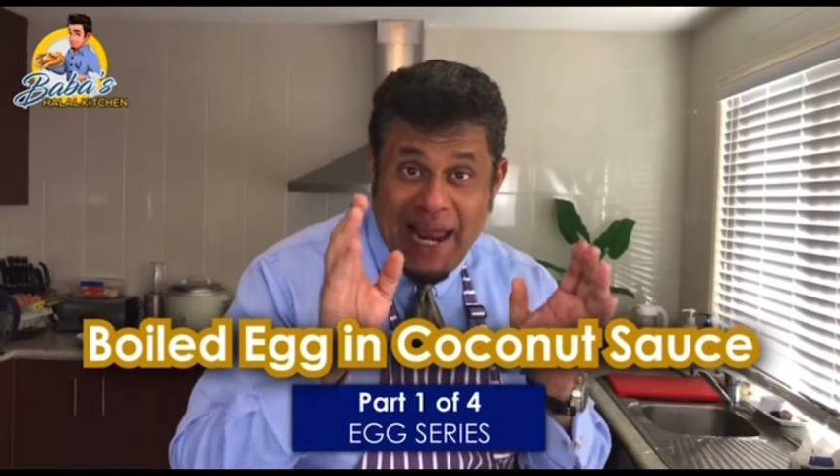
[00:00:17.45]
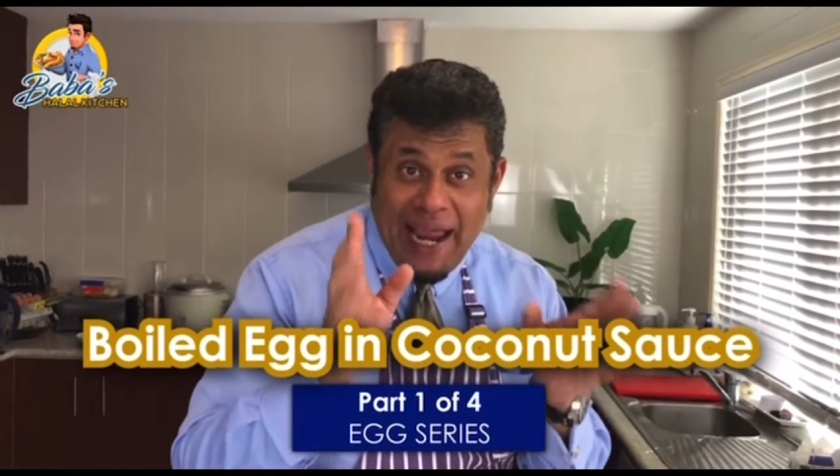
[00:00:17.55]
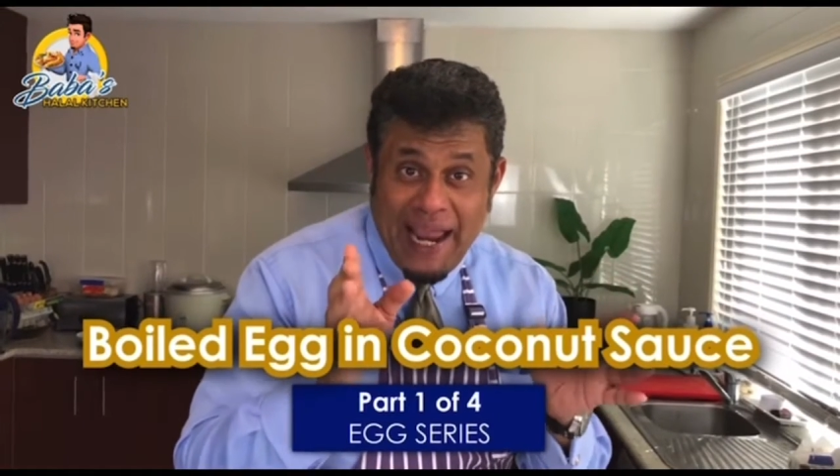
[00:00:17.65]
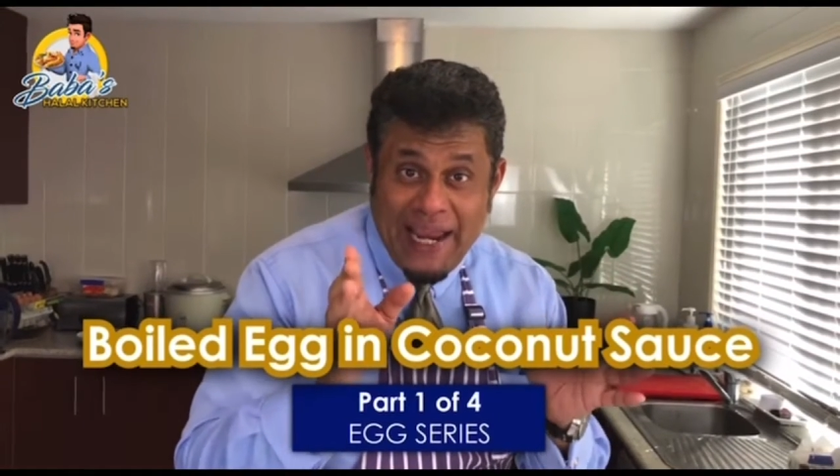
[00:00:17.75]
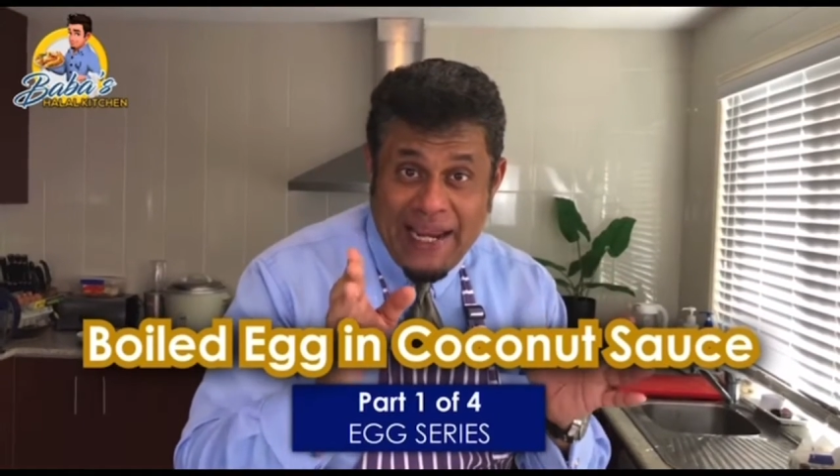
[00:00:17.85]

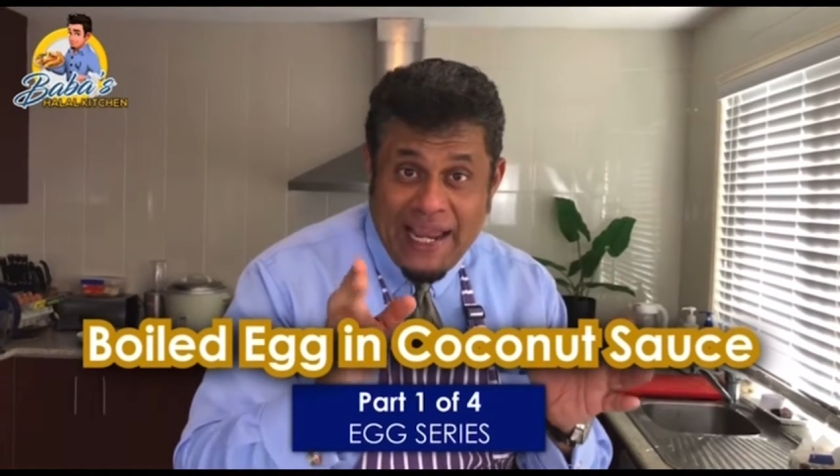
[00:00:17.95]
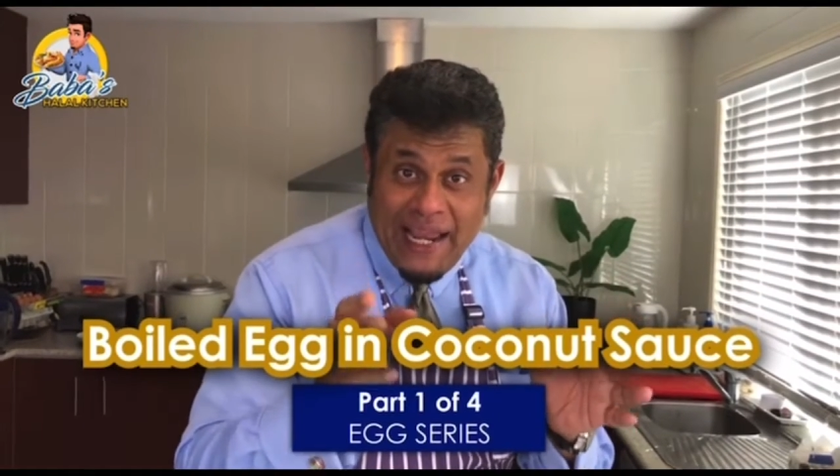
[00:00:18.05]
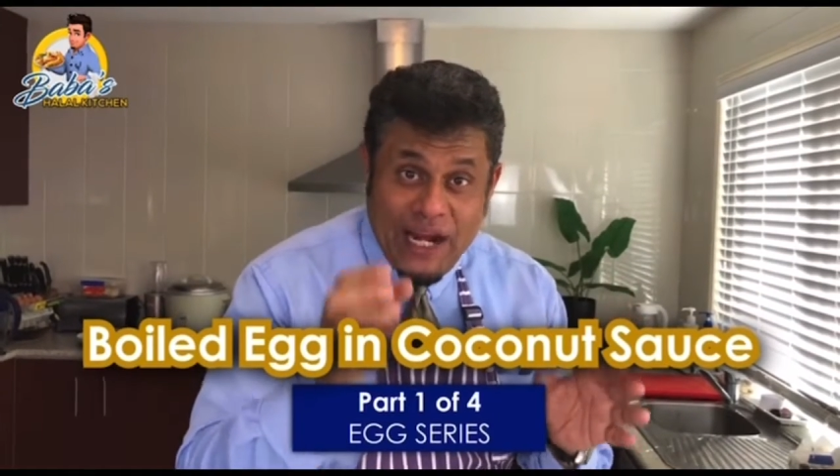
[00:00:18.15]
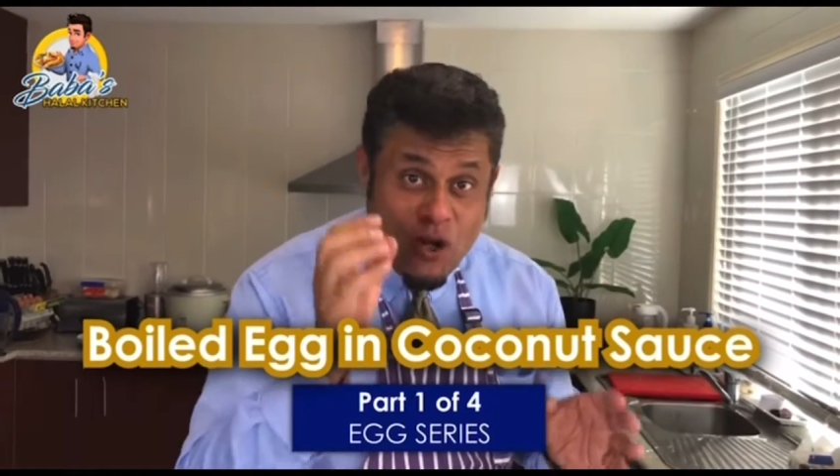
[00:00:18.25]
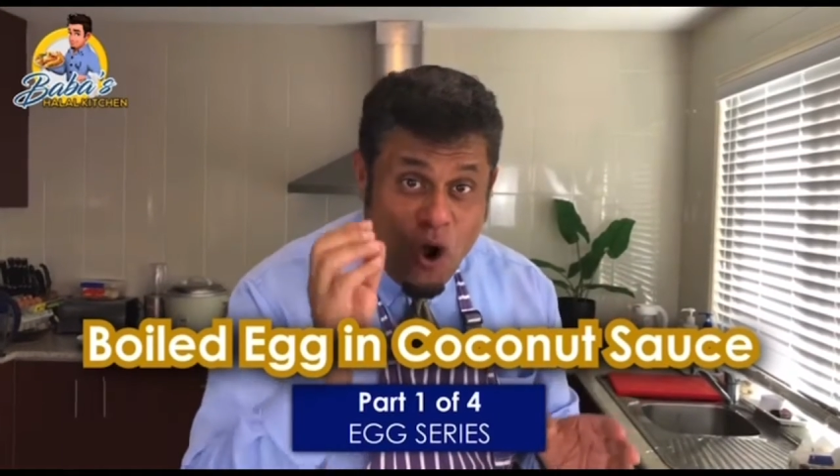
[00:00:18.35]
egg
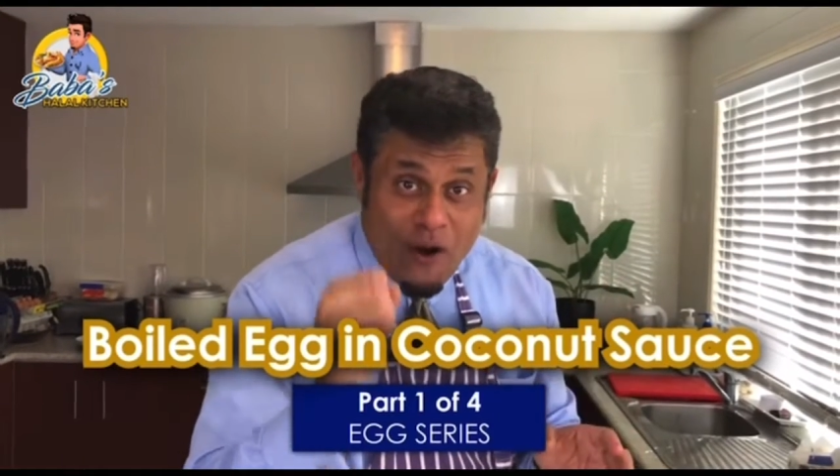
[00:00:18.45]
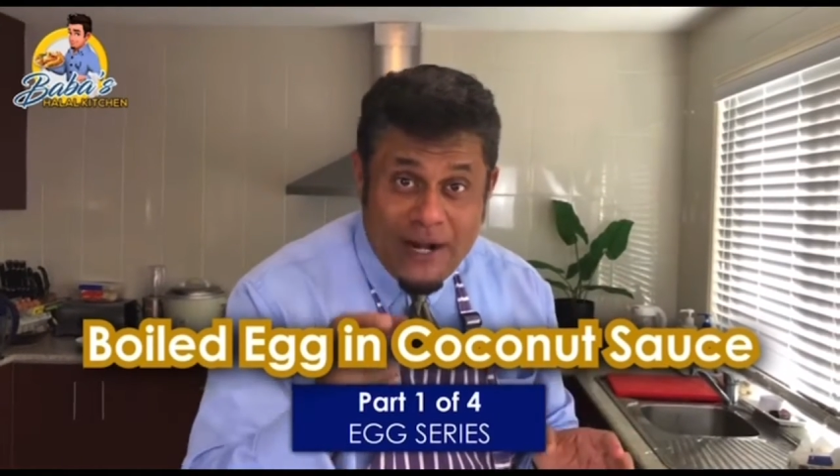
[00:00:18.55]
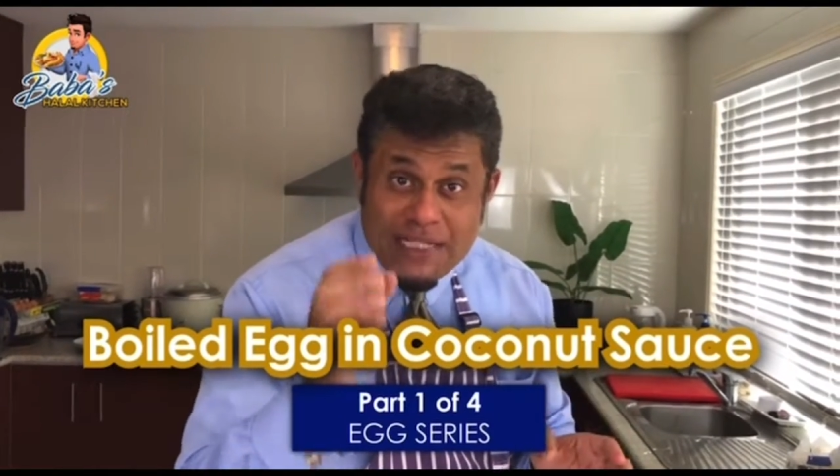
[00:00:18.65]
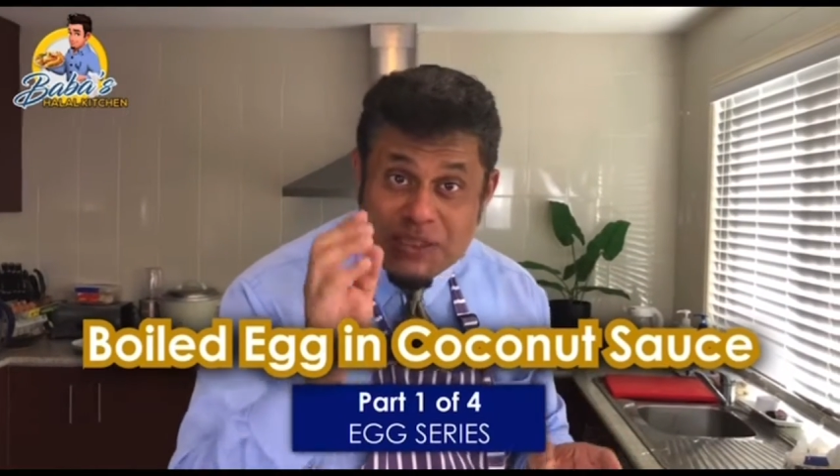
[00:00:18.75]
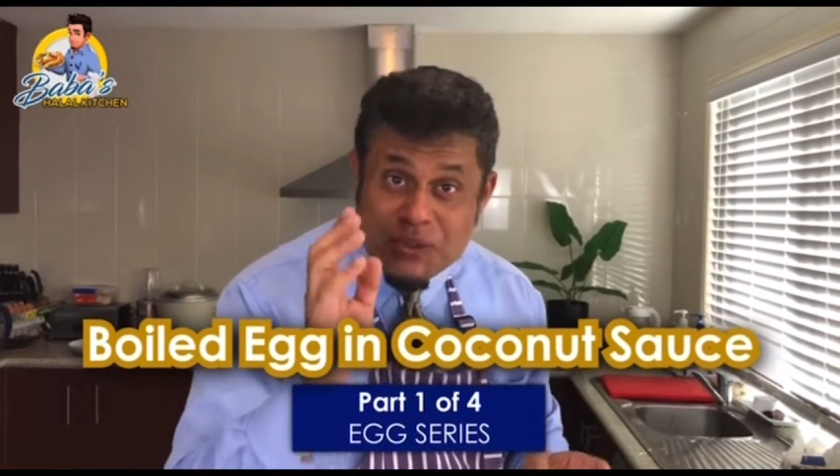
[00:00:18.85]
in
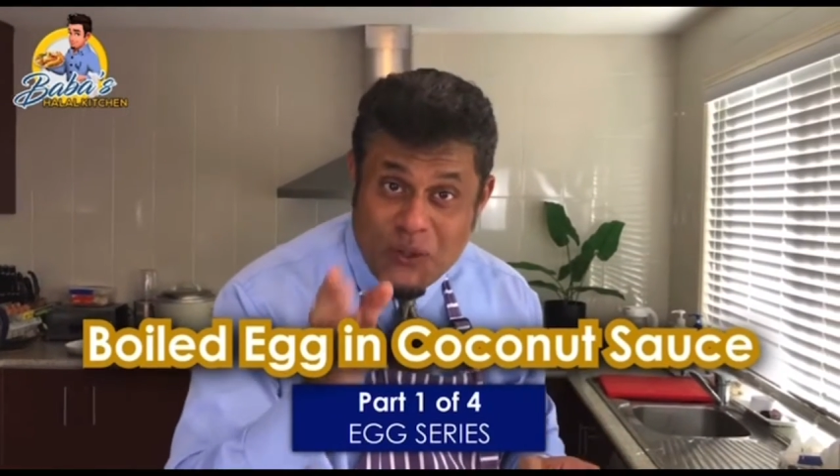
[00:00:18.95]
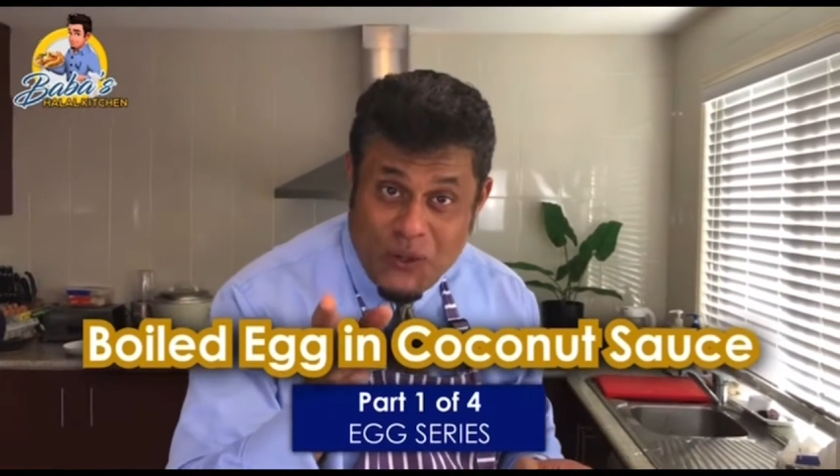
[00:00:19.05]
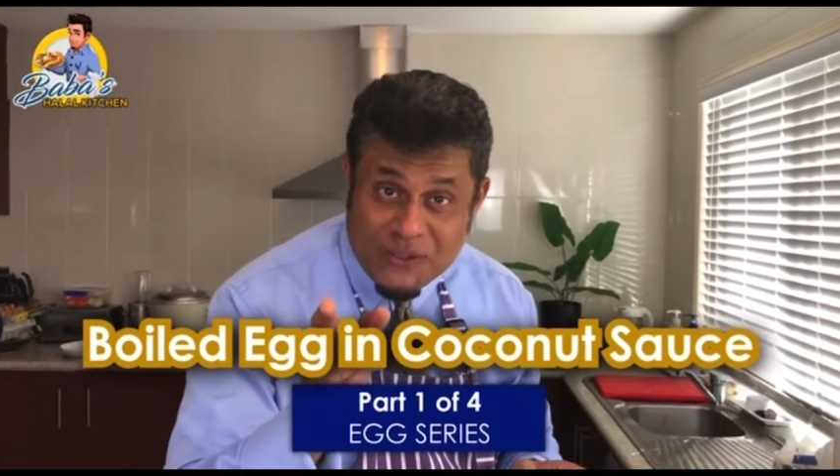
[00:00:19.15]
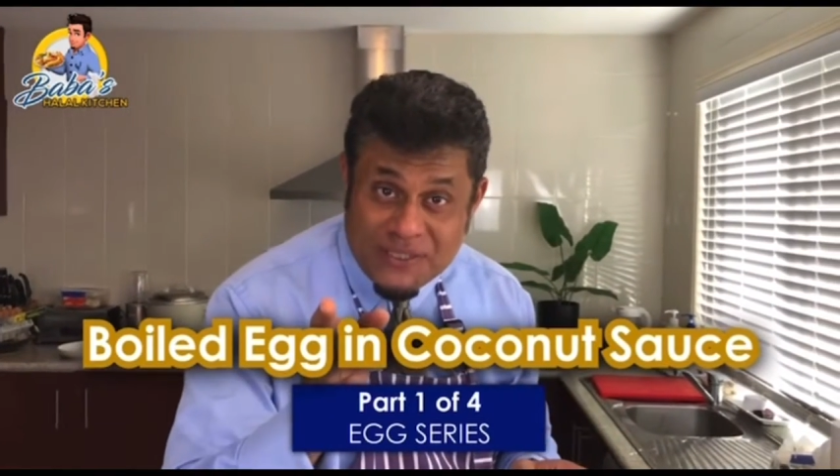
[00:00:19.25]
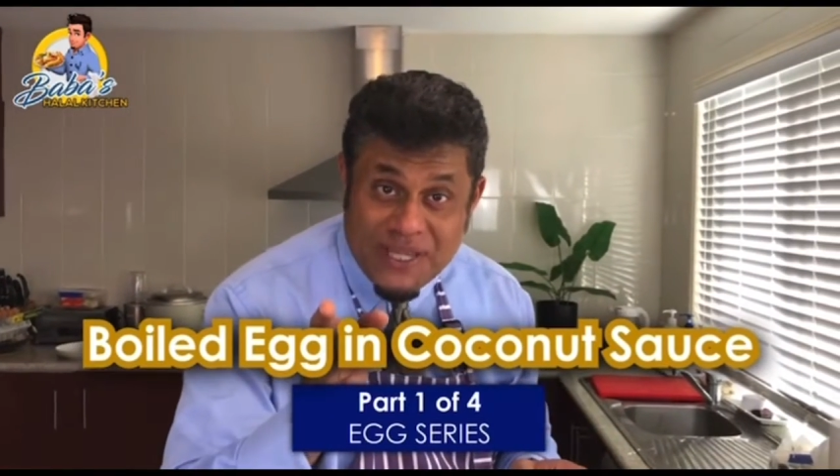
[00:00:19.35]
coconut
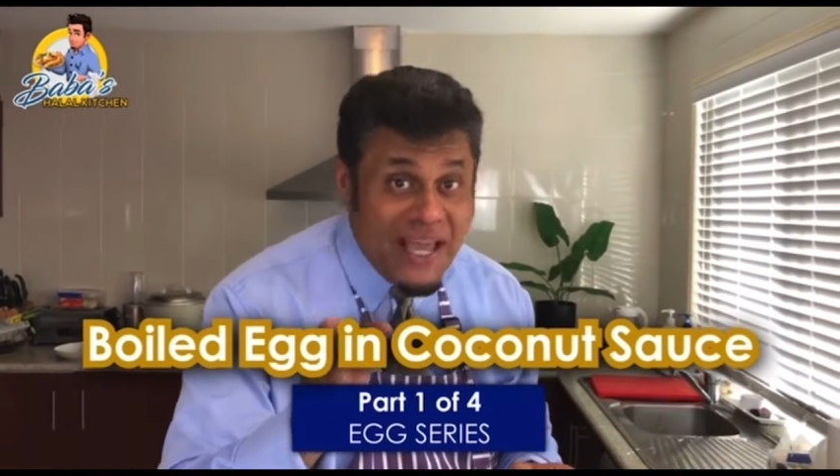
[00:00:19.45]
sauce.